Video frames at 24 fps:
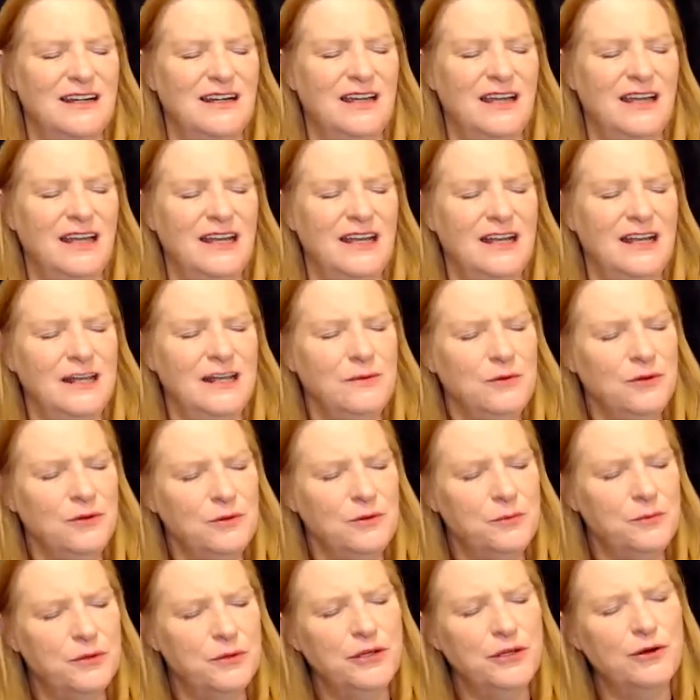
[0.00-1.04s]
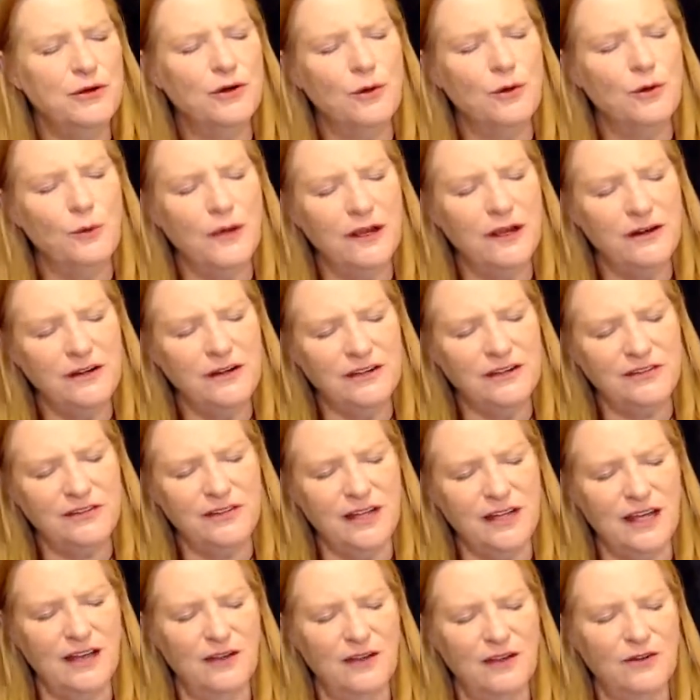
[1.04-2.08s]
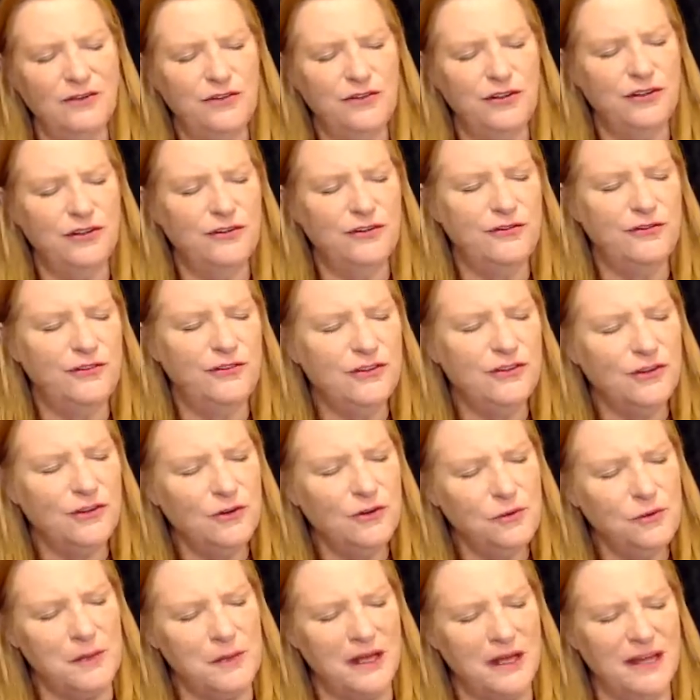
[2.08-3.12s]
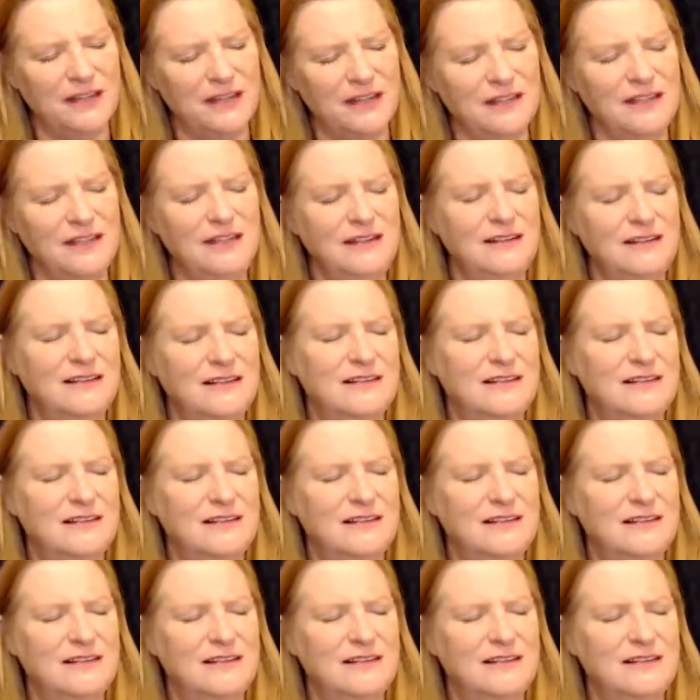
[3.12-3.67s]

And I'm going to bring your awareness now to your physical body.